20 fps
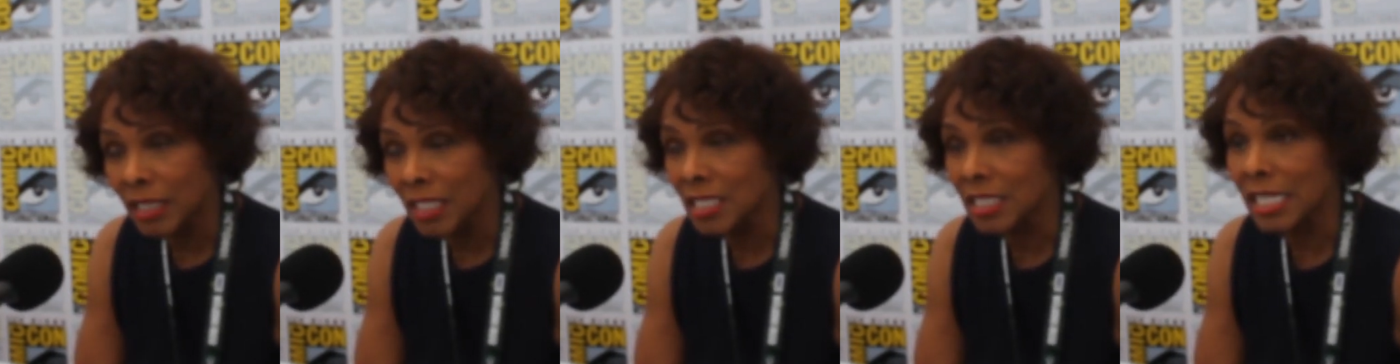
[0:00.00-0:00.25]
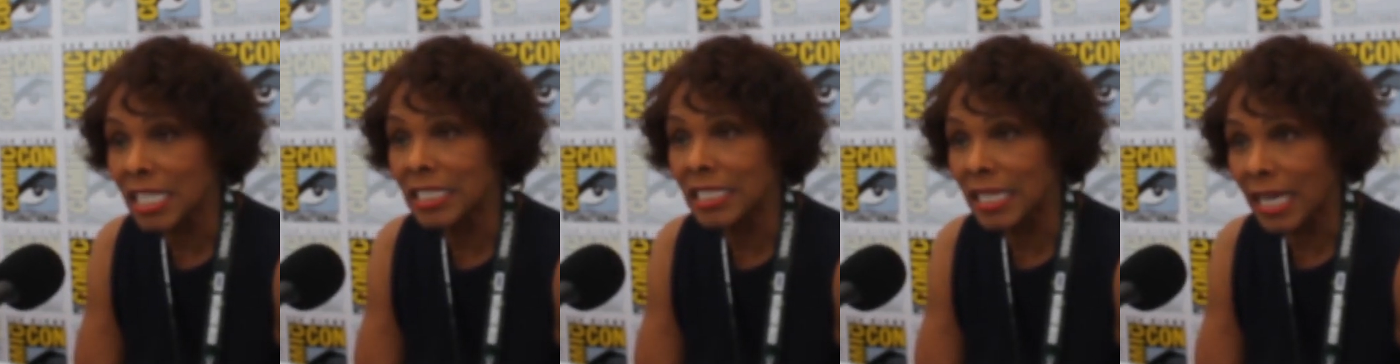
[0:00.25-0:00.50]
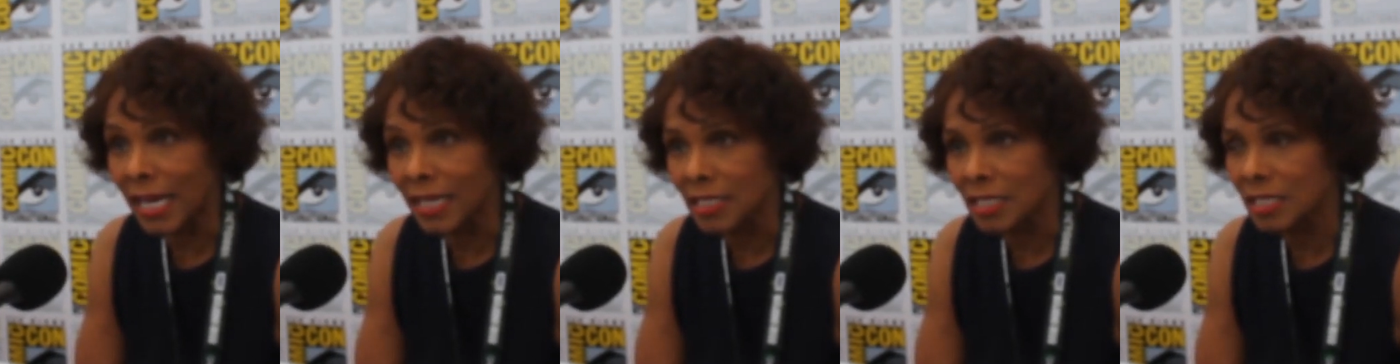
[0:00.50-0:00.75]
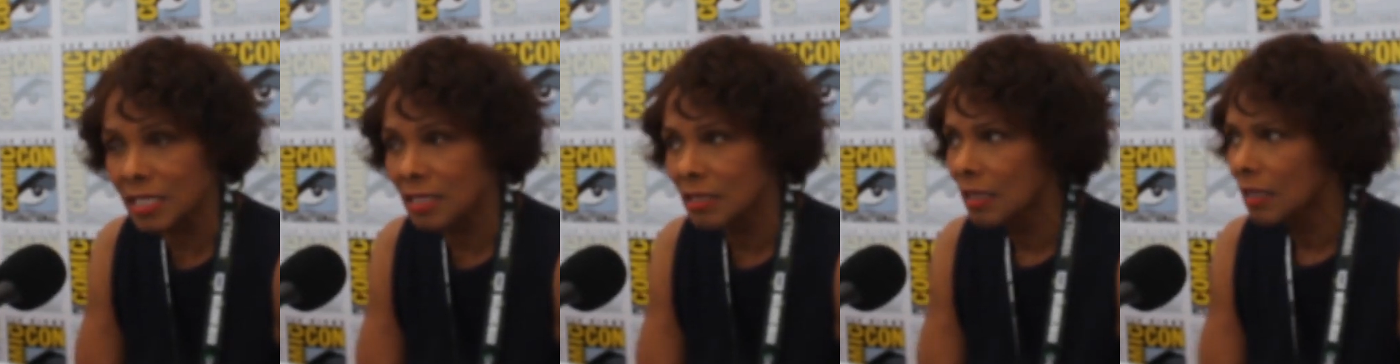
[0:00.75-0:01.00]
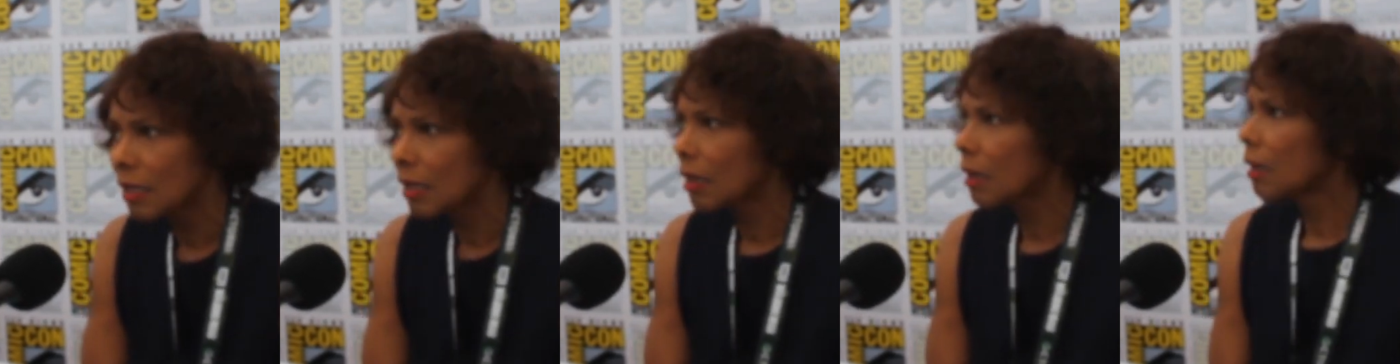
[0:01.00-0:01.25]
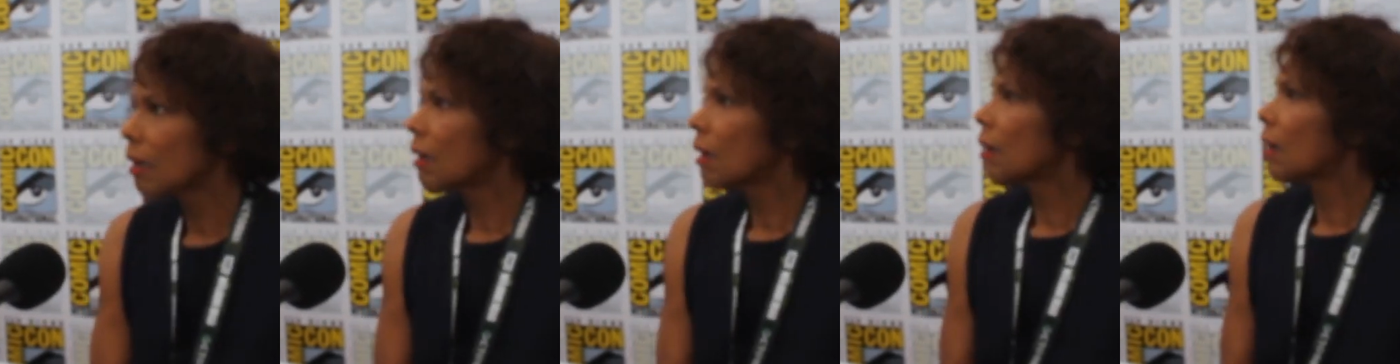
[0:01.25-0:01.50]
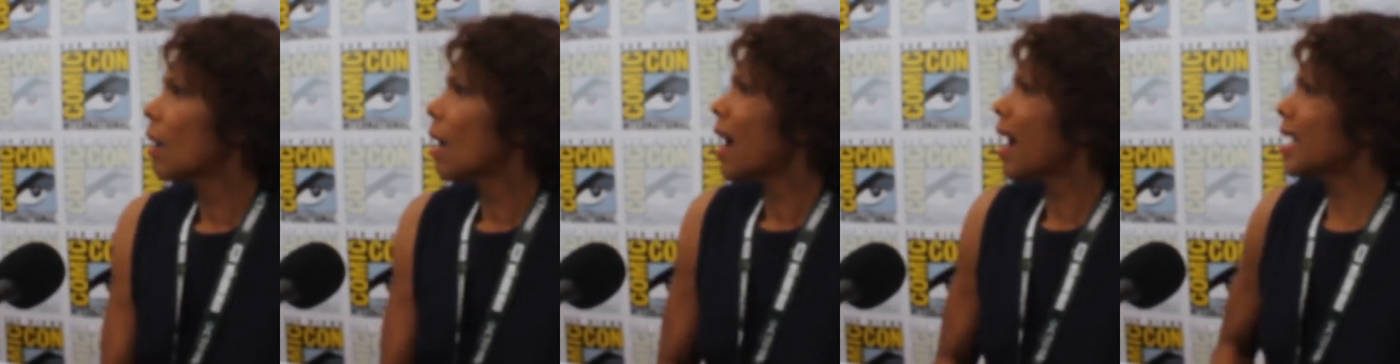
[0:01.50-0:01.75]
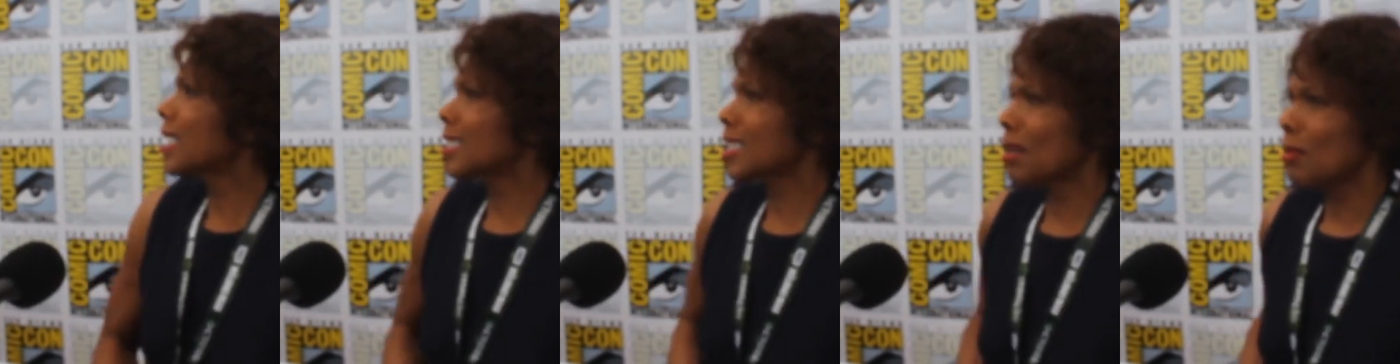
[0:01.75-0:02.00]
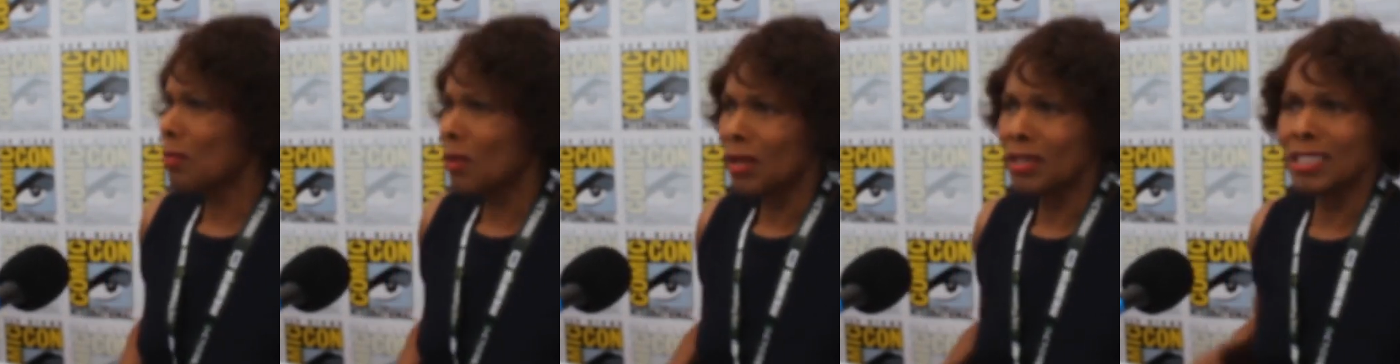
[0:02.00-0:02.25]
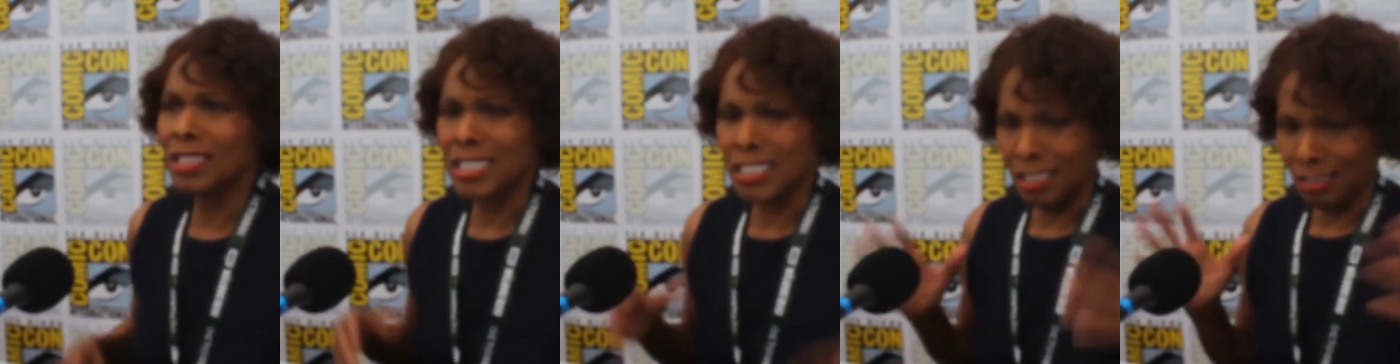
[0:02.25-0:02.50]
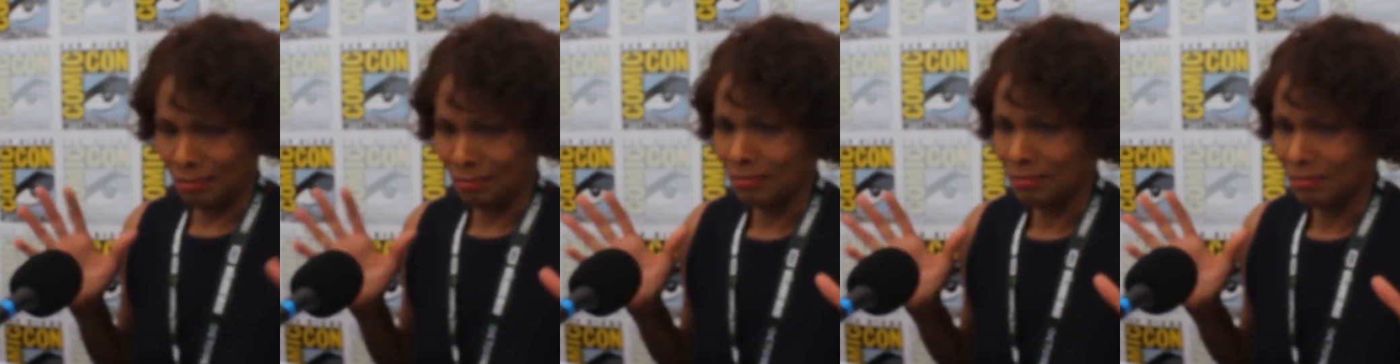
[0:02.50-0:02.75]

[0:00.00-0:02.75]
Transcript: He said, yes. I said, listen,